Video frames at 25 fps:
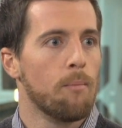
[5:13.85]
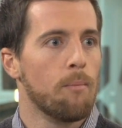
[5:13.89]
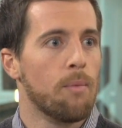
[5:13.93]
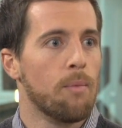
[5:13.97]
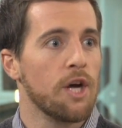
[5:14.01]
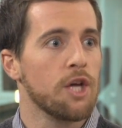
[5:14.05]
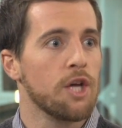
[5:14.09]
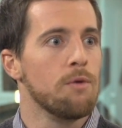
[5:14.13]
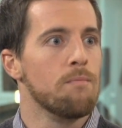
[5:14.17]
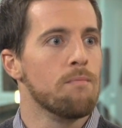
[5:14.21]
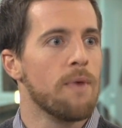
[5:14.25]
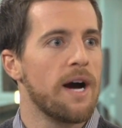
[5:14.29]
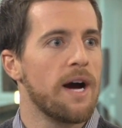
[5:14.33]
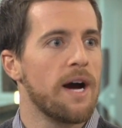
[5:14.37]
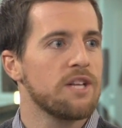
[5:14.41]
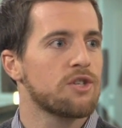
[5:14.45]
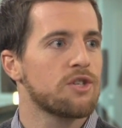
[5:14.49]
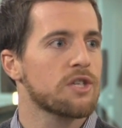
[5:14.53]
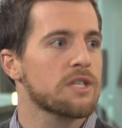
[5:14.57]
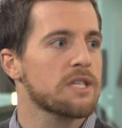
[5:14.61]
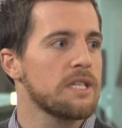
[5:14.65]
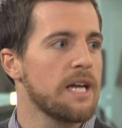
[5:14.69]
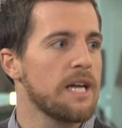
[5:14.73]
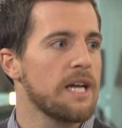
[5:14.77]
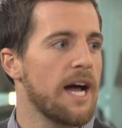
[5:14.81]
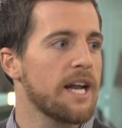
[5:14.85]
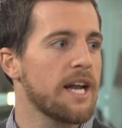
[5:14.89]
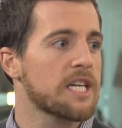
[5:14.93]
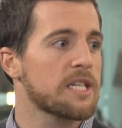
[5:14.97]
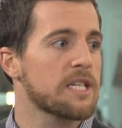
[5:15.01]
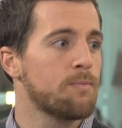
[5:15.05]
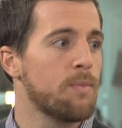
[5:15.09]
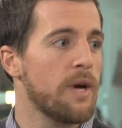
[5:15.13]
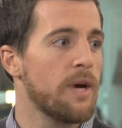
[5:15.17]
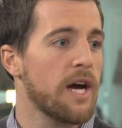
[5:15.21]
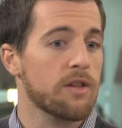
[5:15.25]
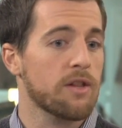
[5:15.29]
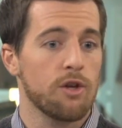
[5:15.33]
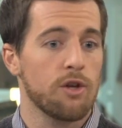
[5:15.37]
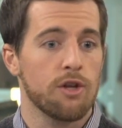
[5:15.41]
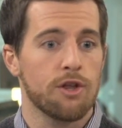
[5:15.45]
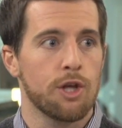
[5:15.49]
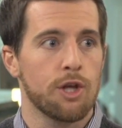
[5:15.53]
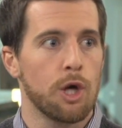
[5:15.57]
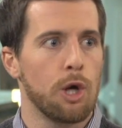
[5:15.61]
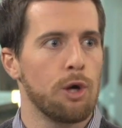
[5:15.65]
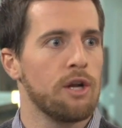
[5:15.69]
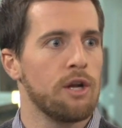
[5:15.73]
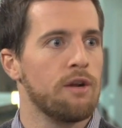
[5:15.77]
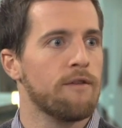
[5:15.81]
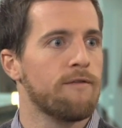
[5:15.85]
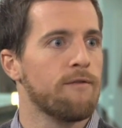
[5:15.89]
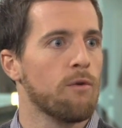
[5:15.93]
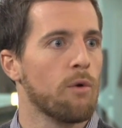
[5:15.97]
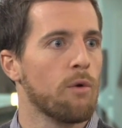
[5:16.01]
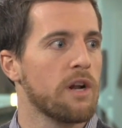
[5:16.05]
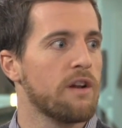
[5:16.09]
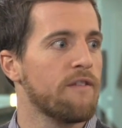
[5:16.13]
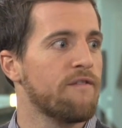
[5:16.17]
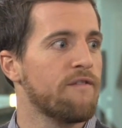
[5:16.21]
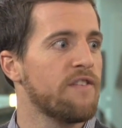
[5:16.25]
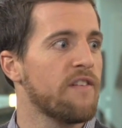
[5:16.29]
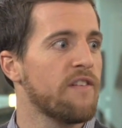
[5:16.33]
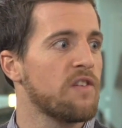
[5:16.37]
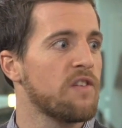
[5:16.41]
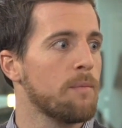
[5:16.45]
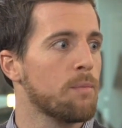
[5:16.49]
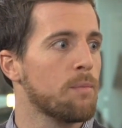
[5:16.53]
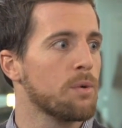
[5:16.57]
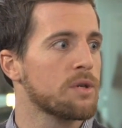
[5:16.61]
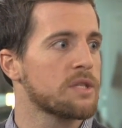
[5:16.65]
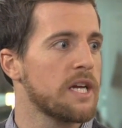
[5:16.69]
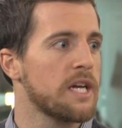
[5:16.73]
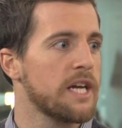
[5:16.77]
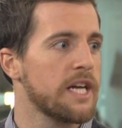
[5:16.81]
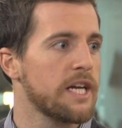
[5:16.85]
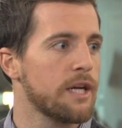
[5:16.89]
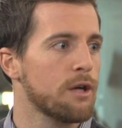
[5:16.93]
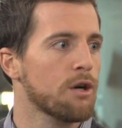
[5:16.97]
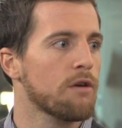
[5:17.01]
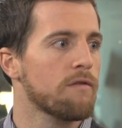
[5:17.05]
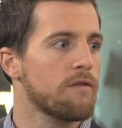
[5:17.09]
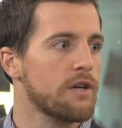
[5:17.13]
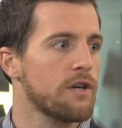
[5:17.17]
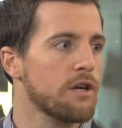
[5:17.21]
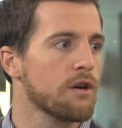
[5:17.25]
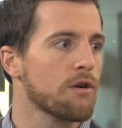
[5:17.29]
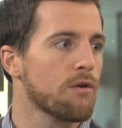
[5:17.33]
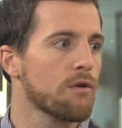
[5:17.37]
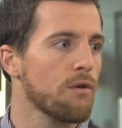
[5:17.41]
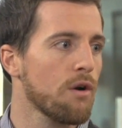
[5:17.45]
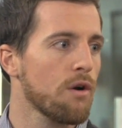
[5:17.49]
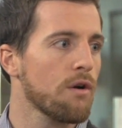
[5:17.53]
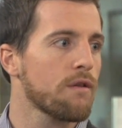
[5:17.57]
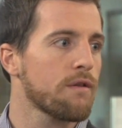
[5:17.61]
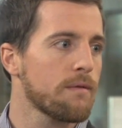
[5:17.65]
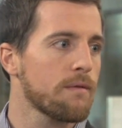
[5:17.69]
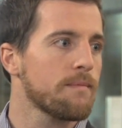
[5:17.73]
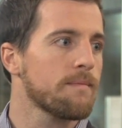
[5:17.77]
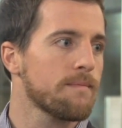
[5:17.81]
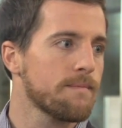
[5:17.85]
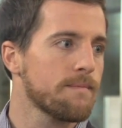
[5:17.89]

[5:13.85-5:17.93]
but you might just not expect the 30 to 40 to 50 50% year over year growth.